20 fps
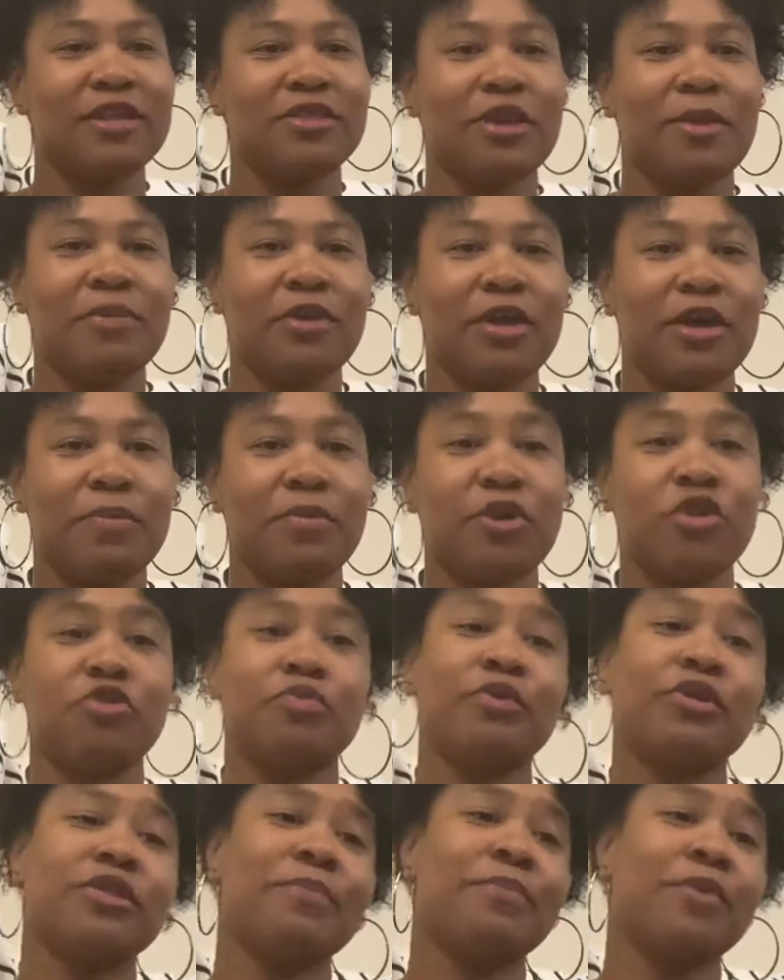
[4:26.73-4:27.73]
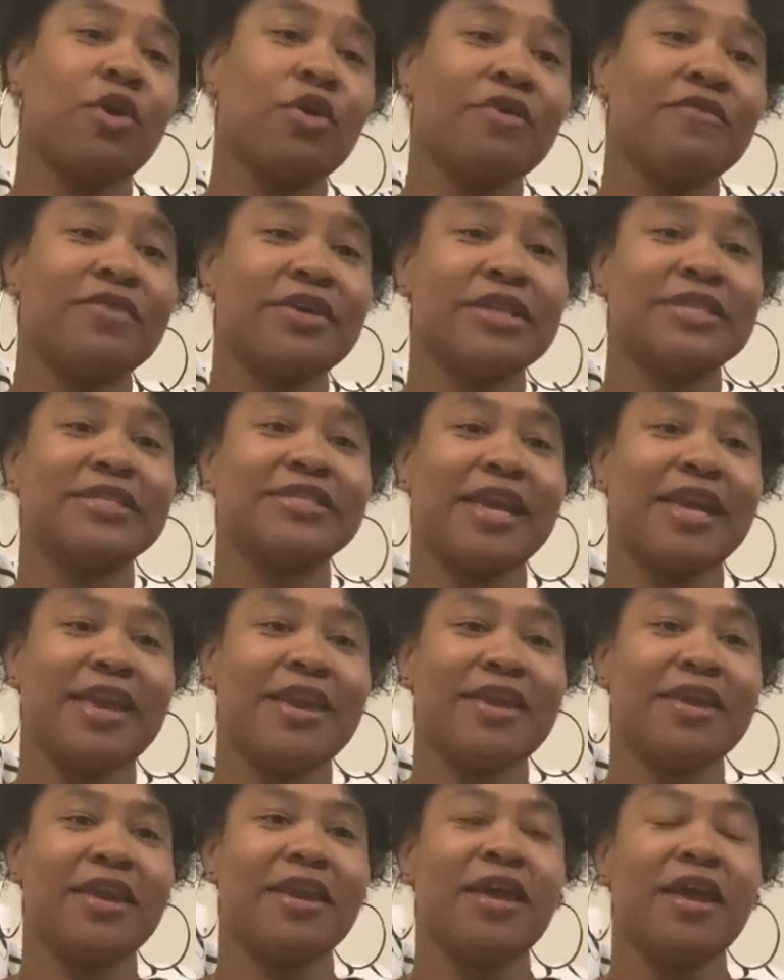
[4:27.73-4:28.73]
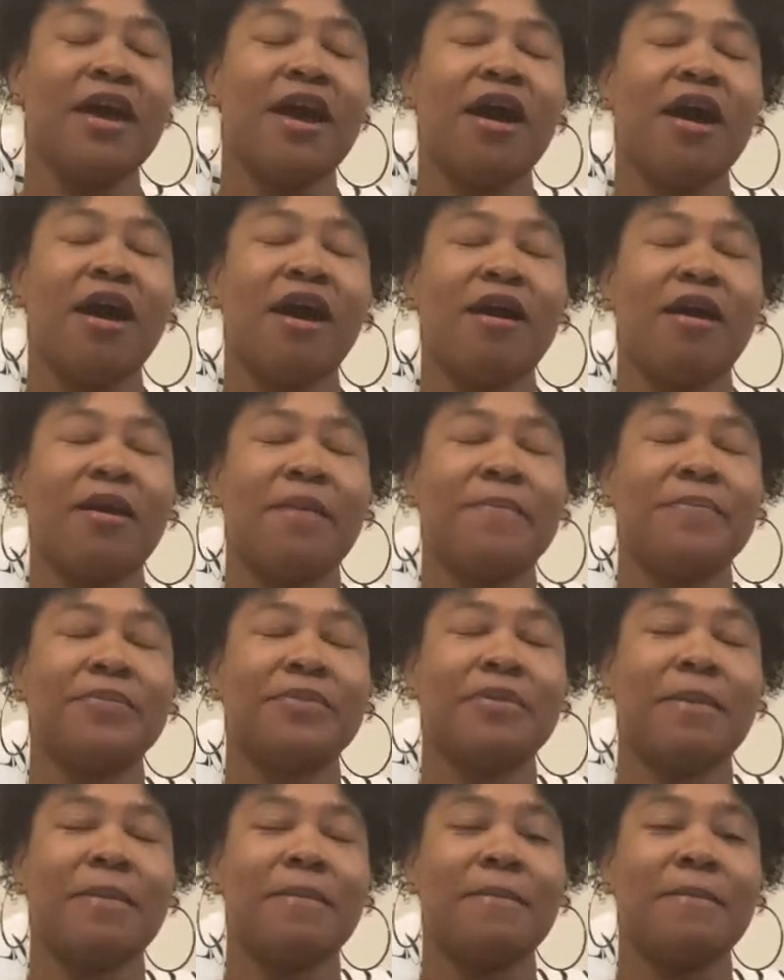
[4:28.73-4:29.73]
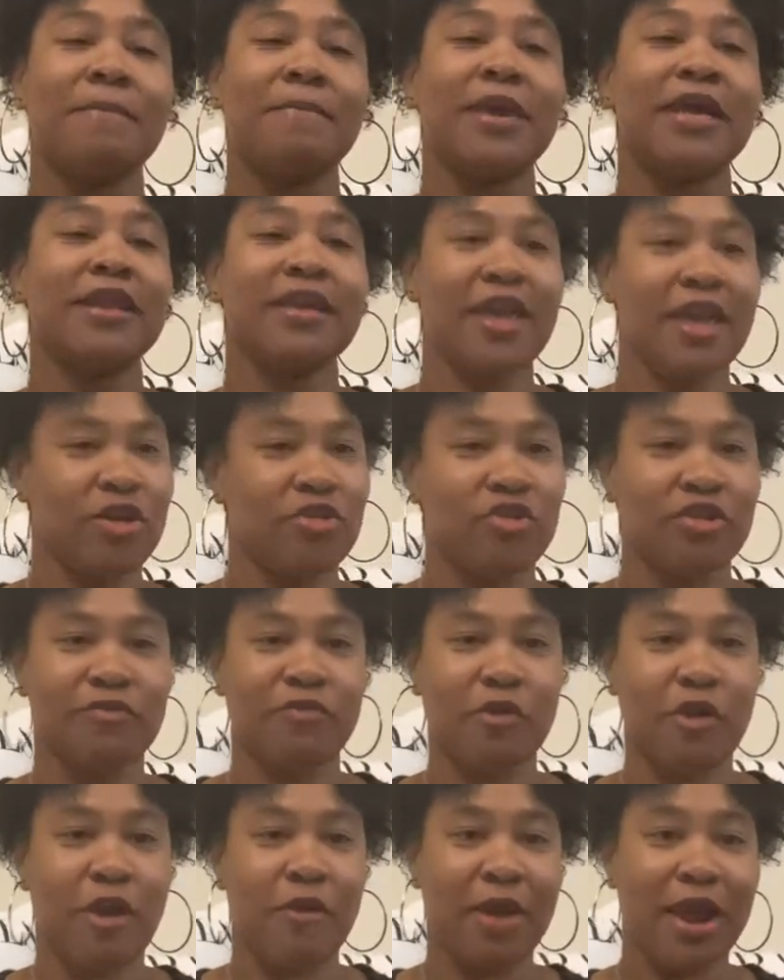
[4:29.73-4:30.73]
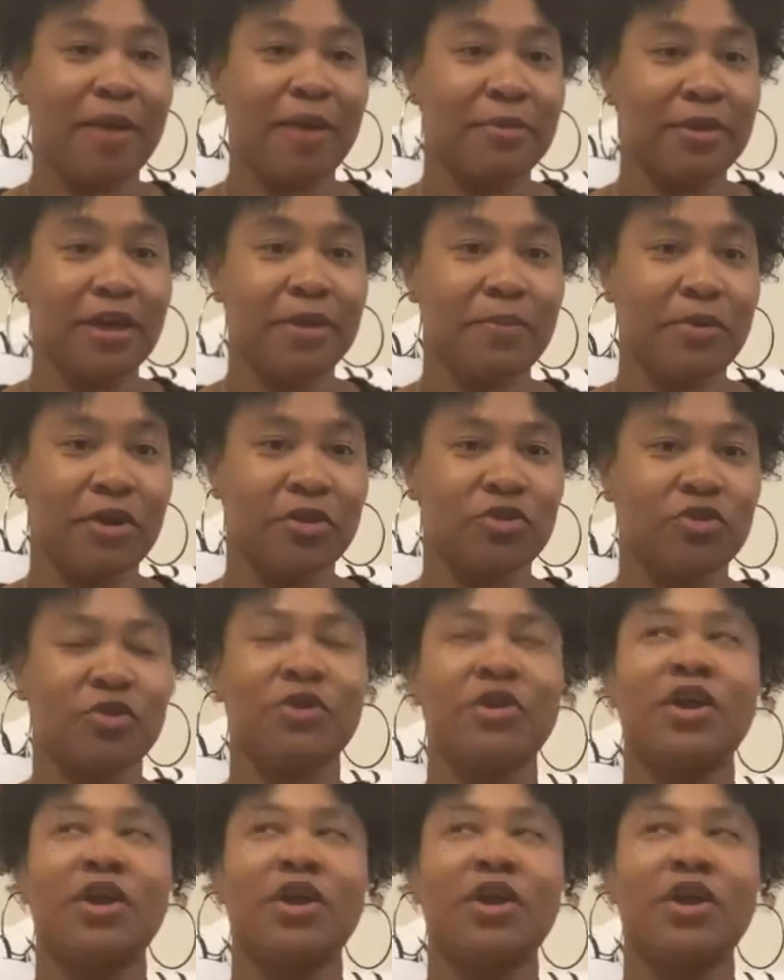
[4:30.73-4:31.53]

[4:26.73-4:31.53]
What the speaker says: their blood pressure. But the bulk of us take medications for our high blood pressure.